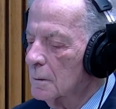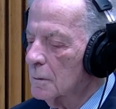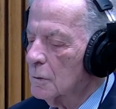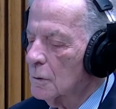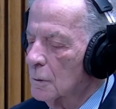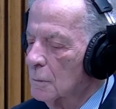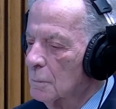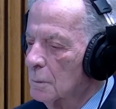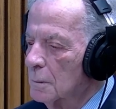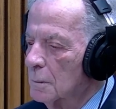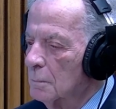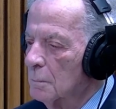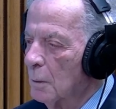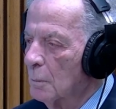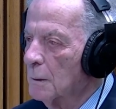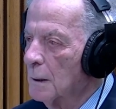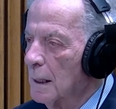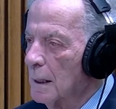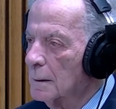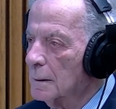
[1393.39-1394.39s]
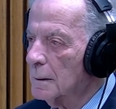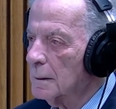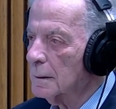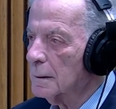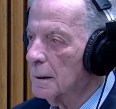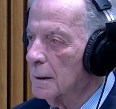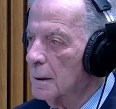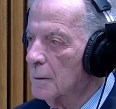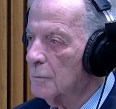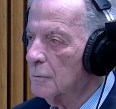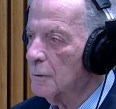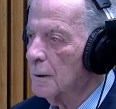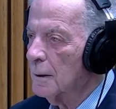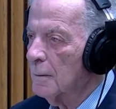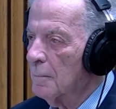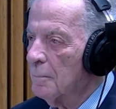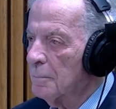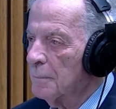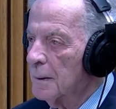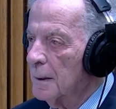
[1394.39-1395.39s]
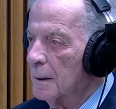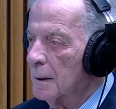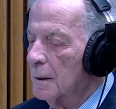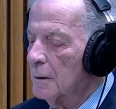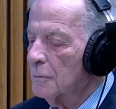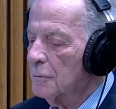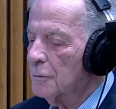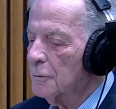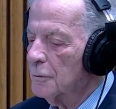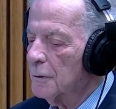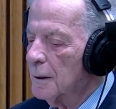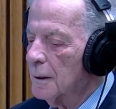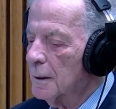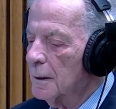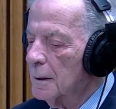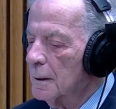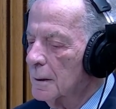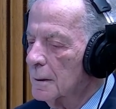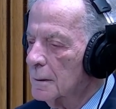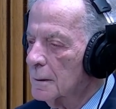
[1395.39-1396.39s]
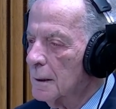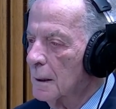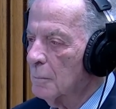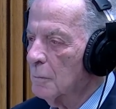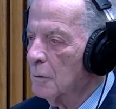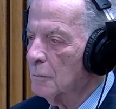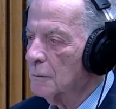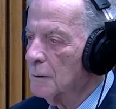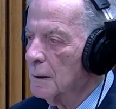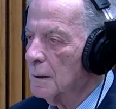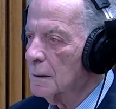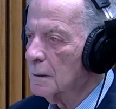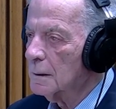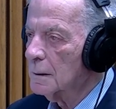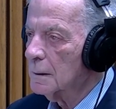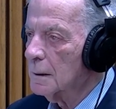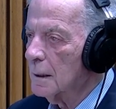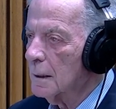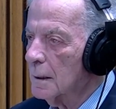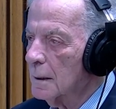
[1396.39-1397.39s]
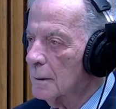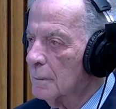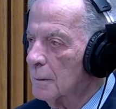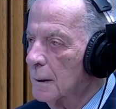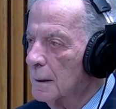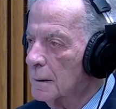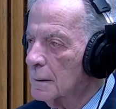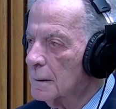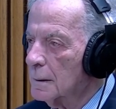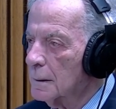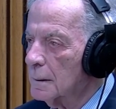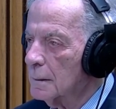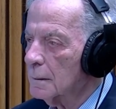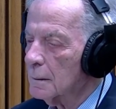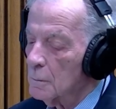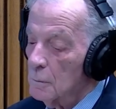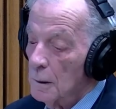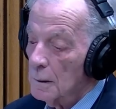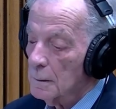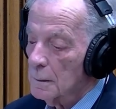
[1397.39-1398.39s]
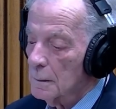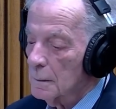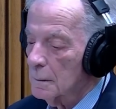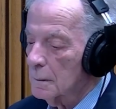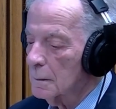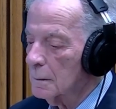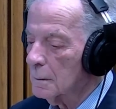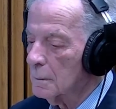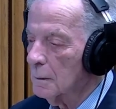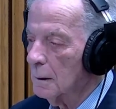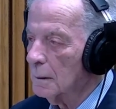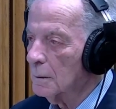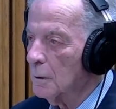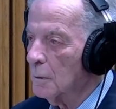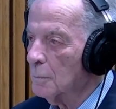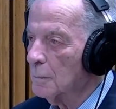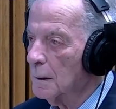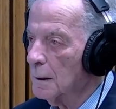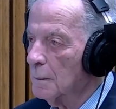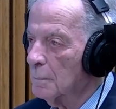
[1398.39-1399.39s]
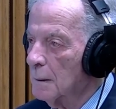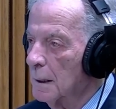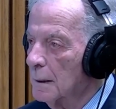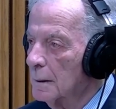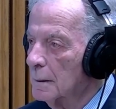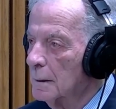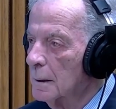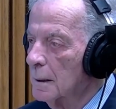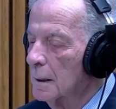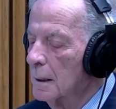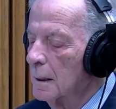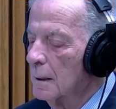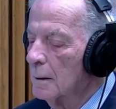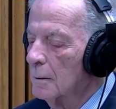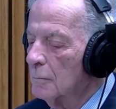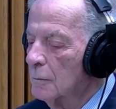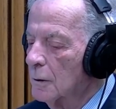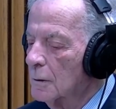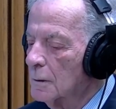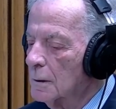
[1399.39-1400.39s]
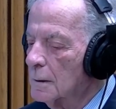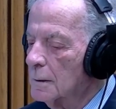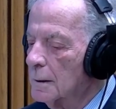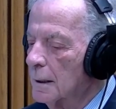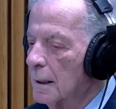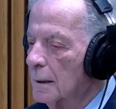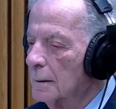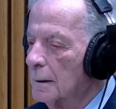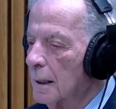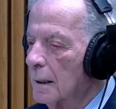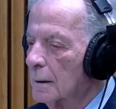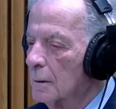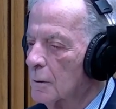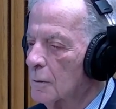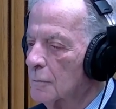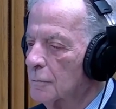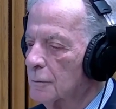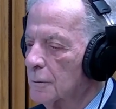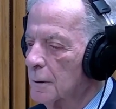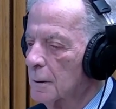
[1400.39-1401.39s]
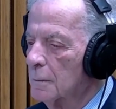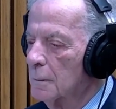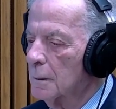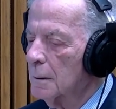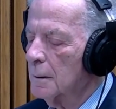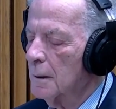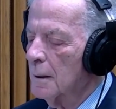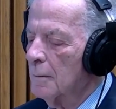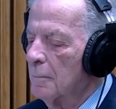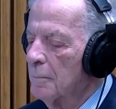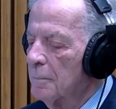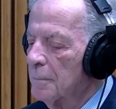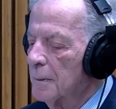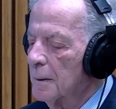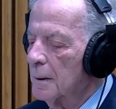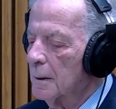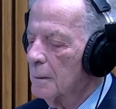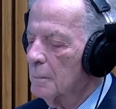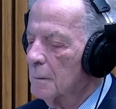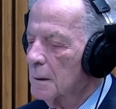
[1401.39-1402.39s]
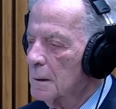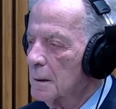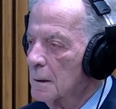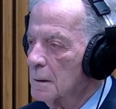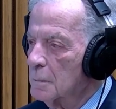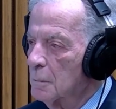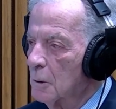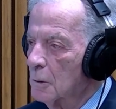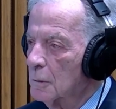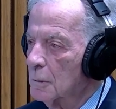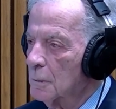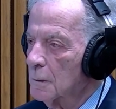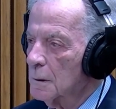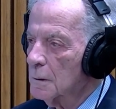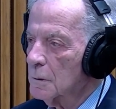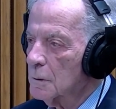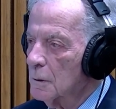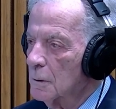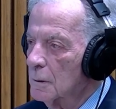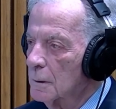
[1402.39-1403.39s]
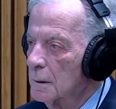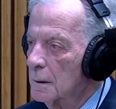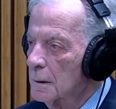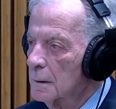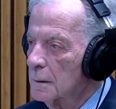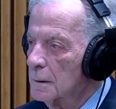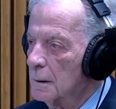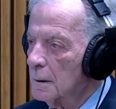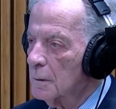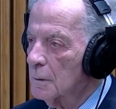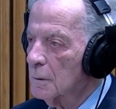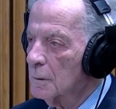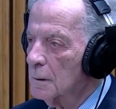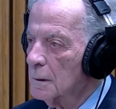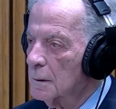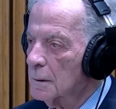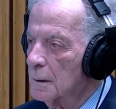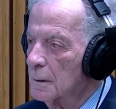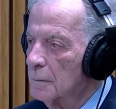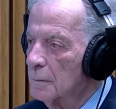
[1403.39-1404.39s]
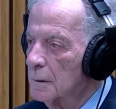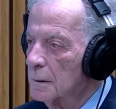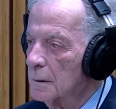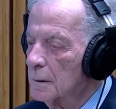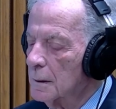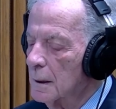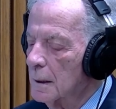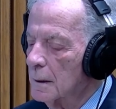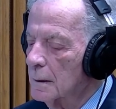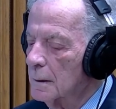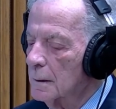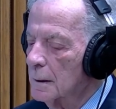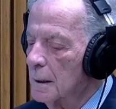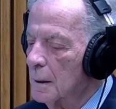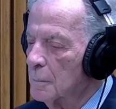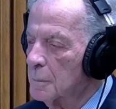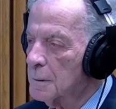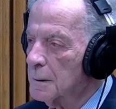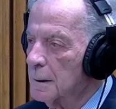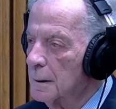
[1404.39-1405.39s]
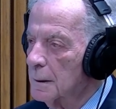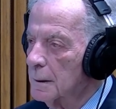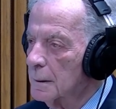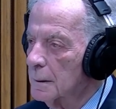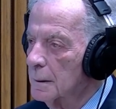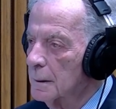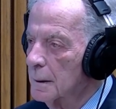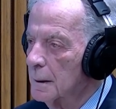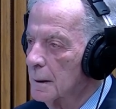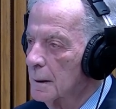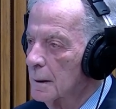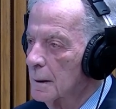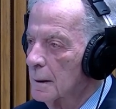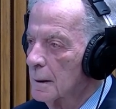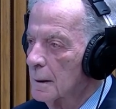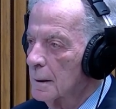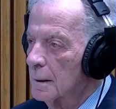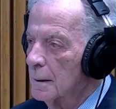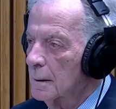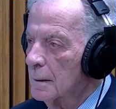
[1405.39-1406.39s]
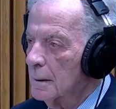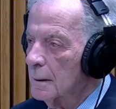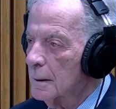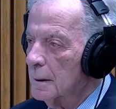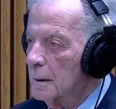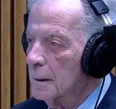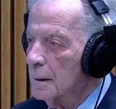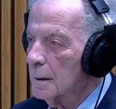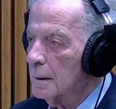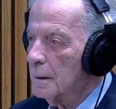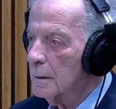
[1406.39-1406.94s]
should mobilize itself if uh, some of these threats quite quite openly made. For instance, the attack of Mr. Smotrich on the security service and the absurd uh,